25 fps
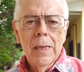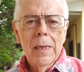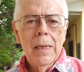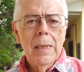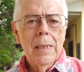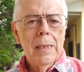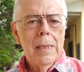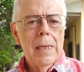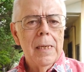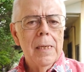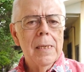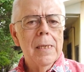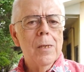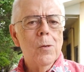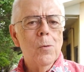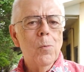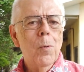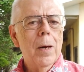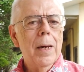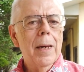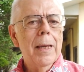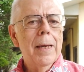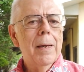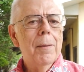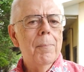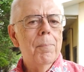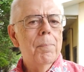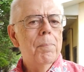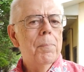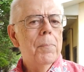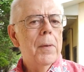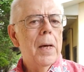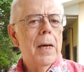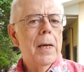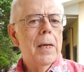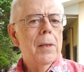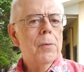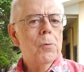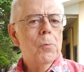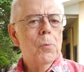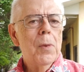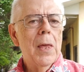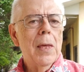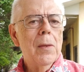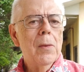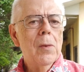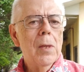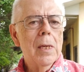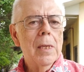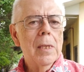This is really a
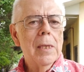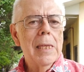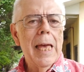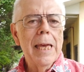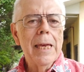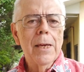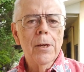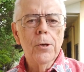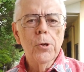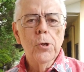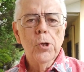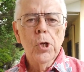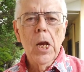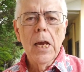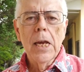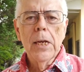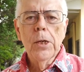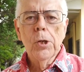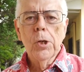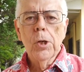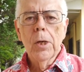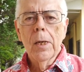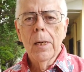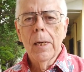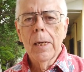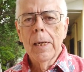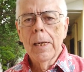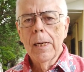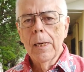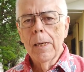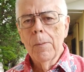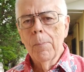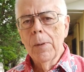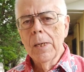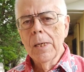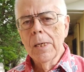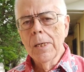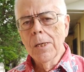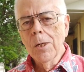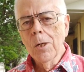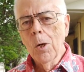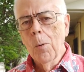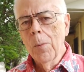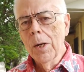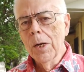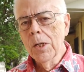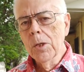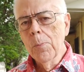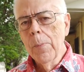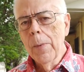thing that they could change it and it'd be so
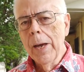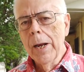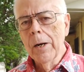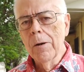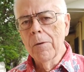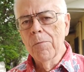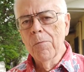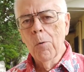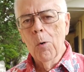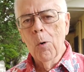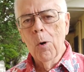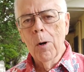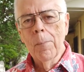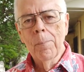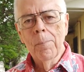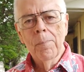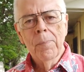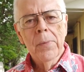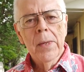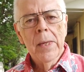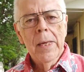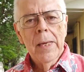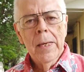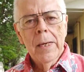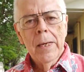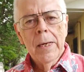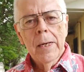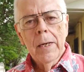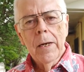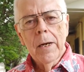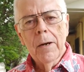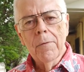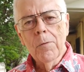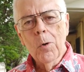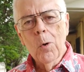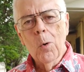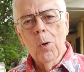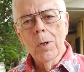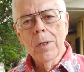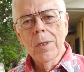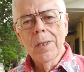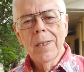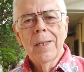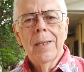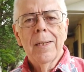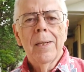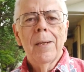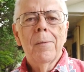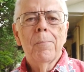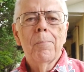much better for them. Of
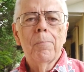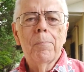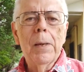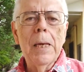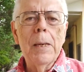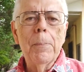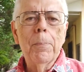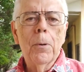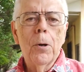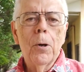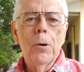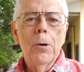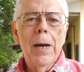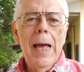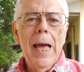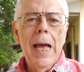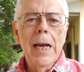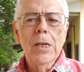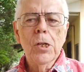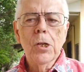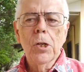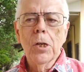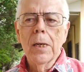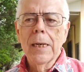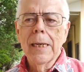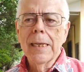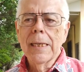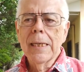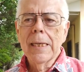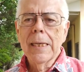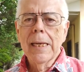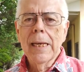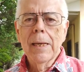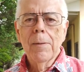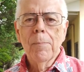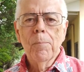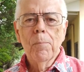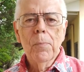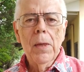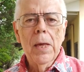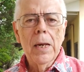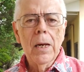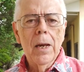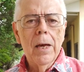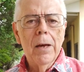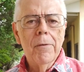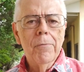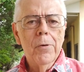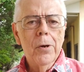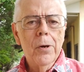course, people are nationalistic. They
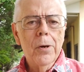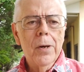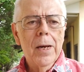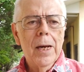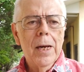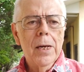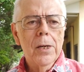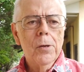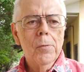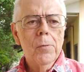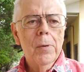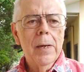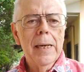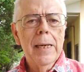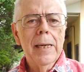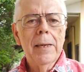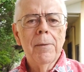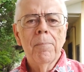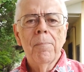love their country.